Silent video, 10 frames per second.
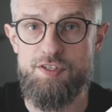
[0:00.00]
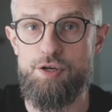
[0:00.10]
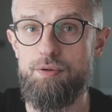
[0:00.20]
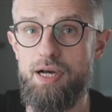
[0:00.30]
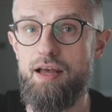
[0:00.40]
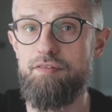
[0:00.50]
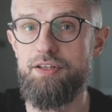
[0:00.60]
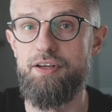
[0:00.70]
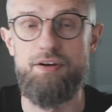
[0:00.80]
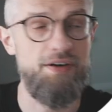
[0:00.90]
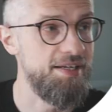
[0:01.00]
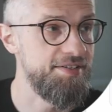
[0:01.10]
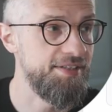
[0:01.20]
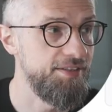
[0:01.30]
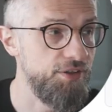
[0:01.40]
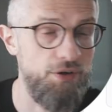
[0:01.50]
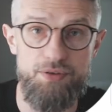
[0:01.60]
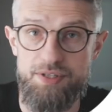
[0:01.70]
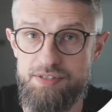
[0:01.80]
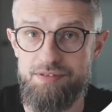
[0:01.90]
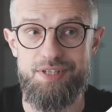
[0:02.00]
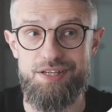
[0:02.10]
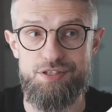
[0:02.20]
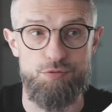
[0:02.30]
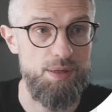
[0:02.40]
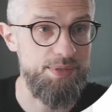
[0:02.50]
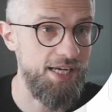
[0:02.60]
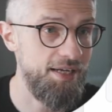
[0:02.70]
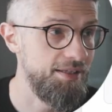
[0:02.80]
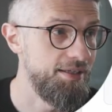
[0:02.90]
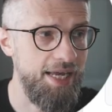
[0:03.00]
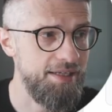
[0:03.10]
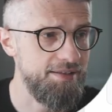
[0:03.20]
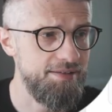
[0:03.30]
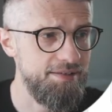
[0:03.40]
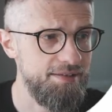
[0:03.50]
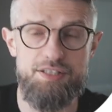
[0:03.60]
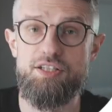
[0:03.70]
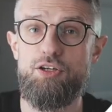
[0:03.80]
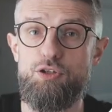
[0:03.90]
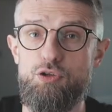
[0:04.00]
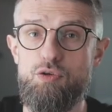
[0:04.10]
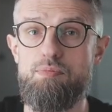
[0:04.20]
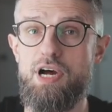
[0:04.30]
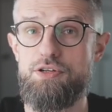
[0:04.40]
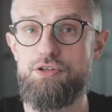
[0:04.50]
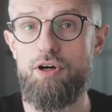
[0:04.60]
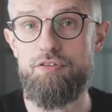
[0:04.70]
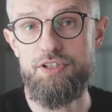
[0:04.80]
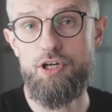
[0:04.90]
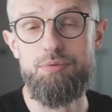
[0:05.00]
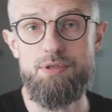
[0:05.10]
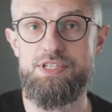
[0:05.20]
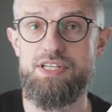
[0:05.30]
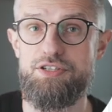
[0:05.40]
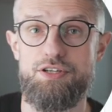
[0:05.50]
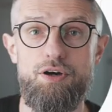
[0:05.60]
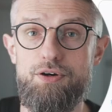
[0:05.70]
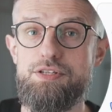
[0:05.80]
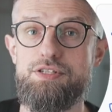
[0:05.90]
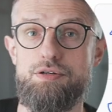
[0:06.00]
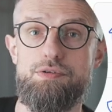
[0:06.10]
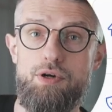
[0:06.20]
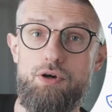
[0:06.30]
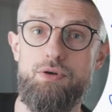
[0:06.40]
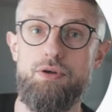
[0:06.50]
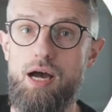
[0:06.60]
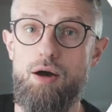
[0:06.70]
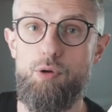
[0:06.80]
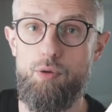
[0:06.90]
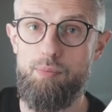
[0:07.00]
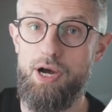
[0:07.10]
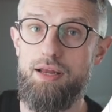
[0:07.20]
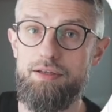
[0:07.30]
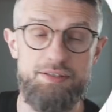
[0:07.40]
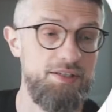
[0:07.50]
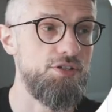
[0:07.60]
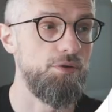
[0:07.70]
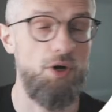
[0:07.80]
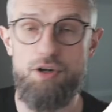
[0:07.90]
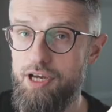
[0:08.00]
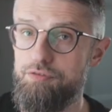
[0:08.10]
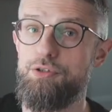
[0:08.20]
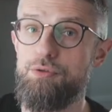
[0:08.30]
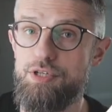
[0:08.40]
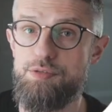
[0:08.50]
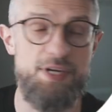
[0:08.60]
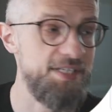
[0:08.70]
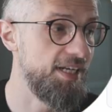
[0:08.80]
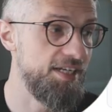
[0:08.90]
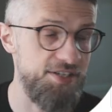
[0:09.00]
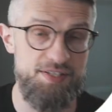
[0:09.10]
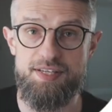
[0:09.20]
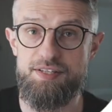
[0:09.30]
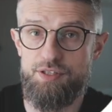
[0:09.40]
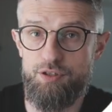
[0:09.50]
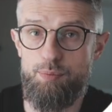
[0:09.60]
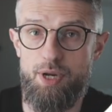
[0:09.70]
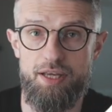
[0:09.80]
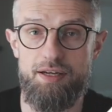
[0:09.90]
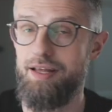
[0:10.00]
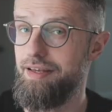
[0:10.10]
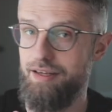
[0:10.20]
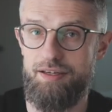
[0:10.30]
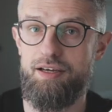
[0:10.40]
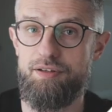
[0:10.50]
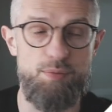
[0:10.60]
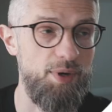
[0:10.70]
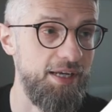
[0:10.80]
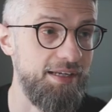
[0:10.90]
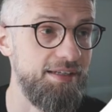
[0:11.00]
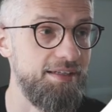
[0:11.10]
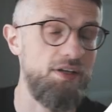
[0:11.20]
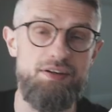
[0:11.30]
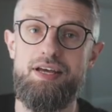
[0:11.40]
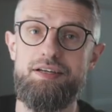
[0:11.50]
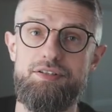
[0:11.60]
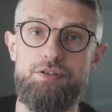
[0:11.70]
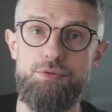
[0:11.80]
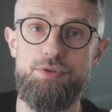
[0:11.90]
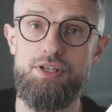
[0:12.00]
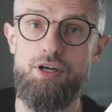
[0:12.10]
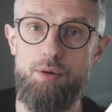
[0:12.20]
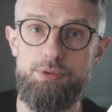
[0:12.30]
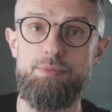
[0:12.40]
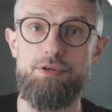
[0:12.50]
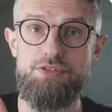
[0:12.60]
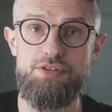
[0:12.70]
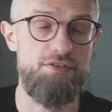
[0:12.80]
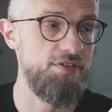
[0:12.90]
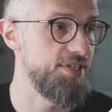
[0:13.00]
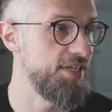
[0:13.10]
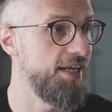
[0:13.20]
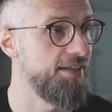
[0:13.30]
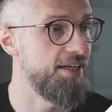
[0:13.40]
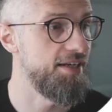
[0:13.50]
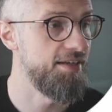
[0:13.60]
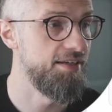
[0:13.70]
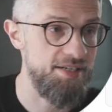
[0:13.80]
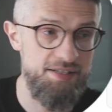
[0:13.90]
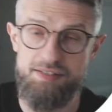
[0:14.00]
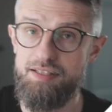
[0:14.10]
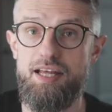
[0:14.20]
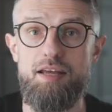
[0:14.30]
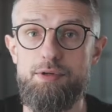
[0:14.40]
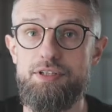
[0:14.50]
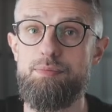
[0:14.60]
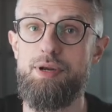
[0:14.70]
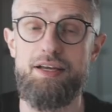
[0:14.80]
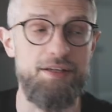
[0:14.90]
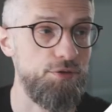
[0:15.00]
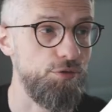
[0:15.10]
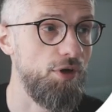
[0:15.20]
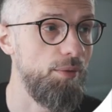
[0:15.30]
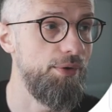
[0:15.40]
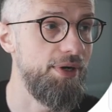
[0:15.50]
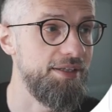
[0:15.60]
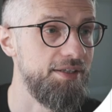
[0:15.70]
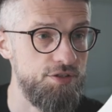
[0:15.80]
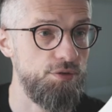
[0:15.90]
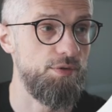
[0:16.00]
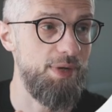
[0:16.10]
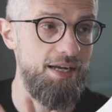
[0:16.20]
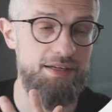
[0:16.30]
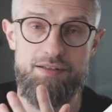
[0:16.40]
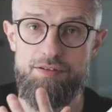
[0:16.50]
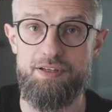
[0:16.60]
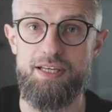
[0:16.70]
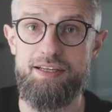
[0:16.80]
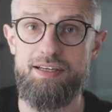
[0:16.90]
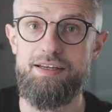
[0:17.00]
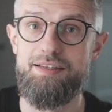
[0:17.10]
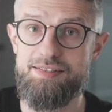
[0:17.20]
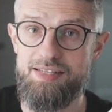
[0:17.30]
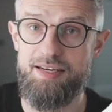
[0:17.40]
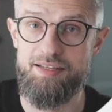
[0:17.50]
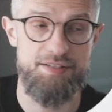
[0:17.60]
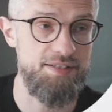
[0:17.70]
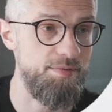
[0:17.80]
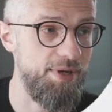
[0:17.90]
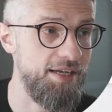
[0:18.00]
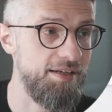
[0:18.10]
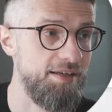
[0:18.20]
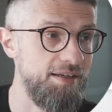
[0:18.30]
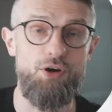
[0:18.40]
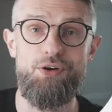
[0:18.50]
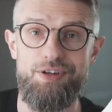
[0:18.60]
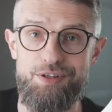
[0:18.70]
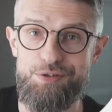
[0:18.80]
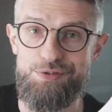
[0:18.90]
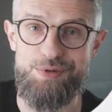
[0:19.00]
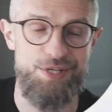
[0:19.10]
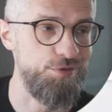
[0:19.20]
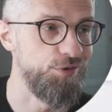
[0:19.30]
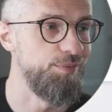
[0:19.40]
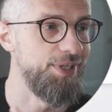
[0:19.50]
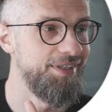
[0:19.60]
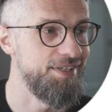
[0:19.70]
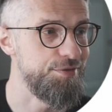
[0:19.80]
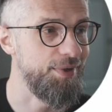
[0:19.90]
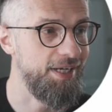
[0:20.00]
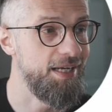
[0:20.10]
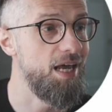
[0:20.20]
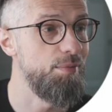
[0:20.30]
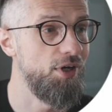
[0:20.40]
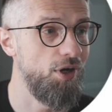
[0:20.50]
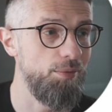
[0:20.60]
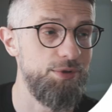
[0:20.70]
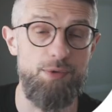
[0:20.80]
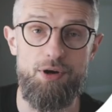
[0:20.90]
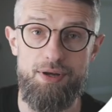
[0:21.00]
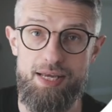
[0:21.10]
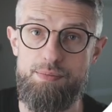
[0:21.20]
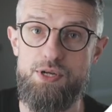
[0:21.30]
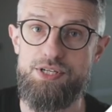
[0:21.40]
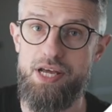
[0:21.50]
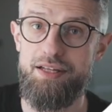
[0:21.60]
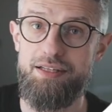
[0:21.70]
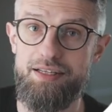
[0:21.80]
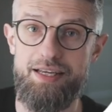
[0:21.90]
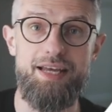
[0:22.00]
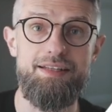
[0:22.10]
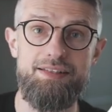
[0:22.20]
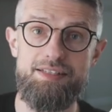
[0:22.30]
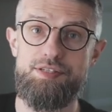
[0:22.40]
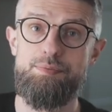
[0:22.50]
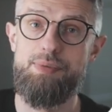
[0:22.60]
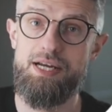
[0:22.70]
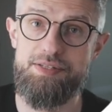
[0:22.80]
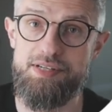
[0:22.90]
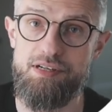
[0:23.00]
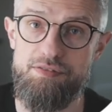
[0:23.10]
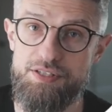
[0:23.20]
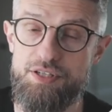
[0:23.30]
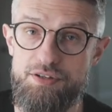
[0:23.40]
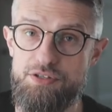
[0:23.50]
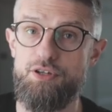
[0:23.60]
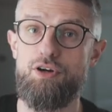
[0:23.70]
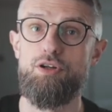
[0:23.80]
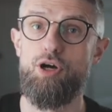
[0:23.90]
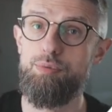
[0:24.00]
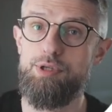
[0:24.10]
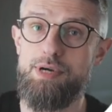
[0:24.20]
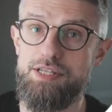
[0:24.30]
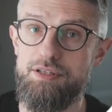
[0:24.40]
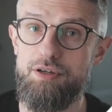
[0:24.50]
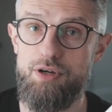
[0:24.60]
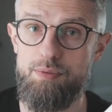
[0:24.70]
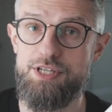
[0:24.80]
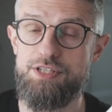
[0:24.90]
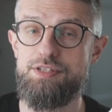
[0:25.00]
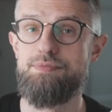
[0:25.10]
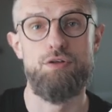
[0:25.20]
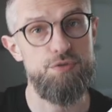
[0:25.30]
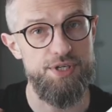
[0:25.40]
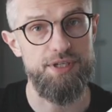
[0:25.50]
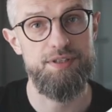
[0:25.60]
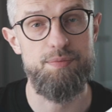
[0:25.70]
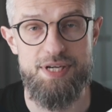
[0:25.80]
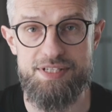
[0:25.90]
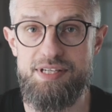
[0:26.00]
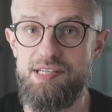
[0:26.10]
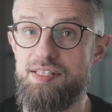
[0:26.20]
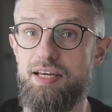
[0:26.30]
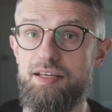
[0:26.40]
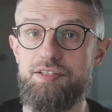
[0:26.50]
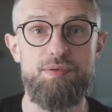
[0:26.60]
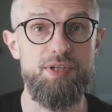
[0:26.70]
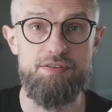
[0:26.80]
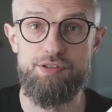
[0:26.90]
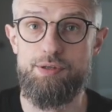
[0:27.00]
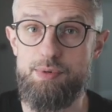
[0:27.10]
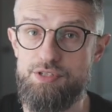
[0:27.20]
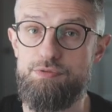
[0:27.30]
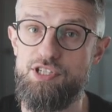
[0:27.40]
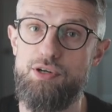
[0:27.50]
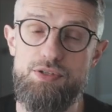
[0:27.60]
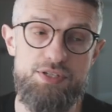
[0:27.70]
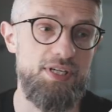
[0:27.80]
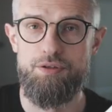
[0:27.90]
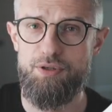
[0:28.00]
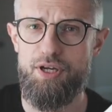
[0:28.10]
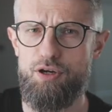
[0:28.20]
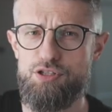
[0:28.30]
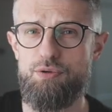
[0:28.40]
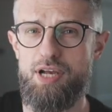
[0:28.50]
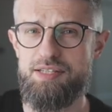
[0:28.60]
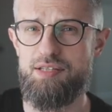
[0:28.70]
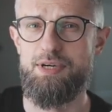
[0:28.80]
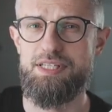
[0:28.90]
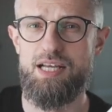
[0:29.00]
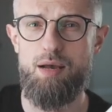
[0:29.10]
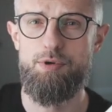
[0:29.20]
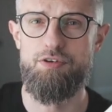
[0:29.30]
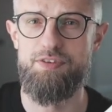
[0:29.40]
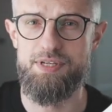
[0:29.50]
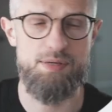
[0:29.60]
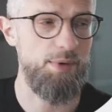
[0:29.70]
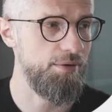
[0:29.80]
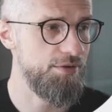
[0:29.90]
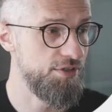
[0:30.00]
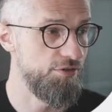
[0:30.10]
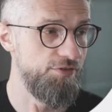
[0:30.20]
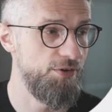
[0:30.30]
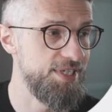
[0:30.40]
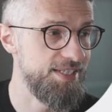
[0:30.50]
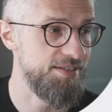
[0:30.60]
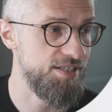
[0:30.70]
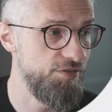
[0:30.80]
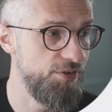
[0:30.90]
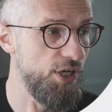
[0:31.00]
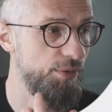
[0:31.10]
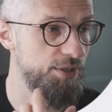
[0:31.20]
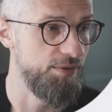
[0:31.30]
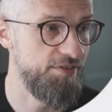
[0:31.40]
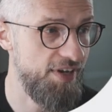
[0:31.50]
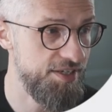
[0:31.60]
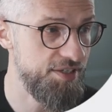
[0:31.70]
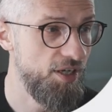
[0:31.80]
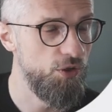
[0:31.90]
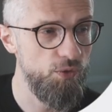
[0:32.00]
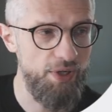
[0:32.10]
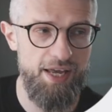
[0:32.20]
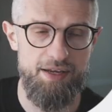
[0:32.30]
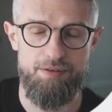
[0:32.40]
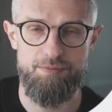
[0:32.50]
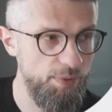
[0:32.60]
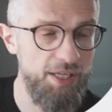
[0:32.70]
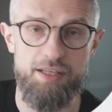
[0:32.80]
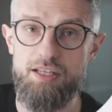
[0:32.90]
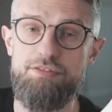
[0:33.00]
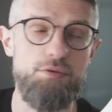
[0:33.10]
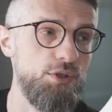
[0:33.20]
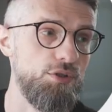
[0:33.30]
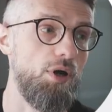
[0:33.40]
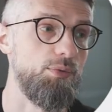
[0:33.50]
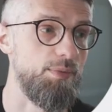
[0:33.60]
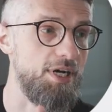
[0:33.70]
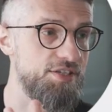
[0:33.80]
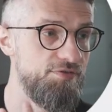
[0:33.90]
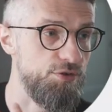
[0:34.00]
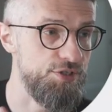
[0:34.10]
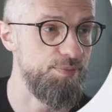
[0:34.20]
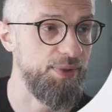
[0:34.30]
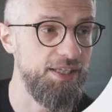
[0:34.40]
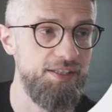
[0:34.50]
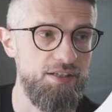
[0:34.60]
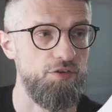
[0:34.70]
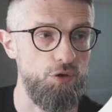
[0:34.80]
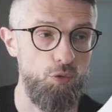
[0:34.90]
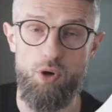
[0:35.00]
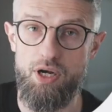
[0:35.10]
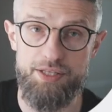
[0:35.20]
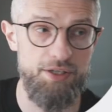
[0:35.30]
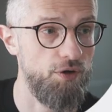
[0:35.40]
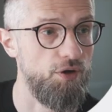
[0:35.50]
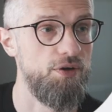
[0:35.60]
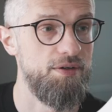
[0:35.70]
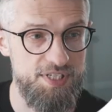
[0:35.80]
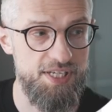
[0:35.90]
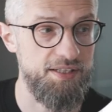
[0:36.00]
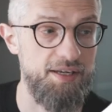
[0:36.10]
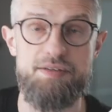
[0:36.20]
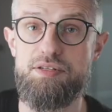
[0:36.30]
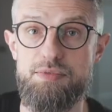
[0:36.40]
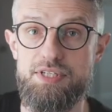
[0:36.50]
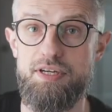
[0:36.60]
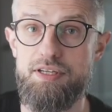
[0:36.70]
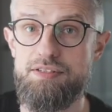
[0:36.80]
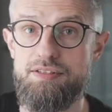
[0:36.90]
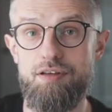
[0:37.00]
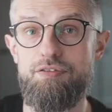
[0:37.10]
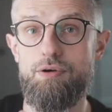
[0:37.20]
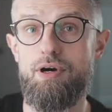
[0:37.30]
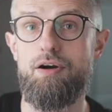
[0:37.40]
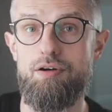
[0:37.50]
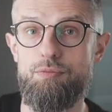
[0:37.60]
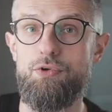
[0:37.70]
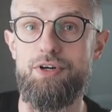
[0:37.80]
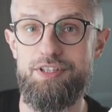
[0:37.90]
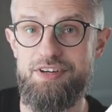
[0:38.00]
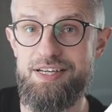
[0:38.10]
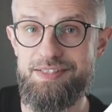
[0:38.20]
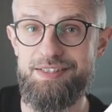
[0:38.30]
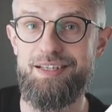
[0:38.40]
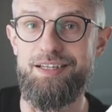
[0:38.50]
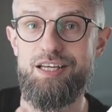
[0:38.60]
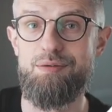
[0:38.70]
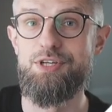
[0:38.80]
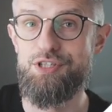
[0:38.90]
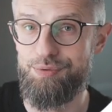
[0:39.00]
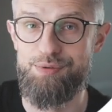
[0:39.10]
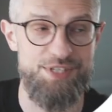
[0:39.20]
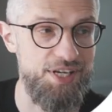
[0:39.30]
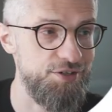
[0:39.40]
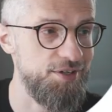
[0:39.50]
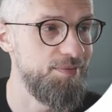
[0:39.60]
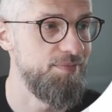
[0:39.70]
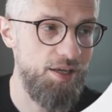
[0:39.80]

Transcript: So I have it here installed on this test website and it's gonna do much of the optimization on its own on autopilot. So all you have to do is basically just install the plugin like any other plugin, connect to the Optimal service, and then just enable the plugin to operate. So the main thing in the settings, the main toggle to switch would be this one, enable optimal image handling. And this by itself is gonna start optimizing your images using the best settings to give you the best results. You can also customize a couple of things about it. So for instance, if we go into advanced, you can pick if you want to optimize for speed, for quality, or set custom settings if you are more advanced in image optimization.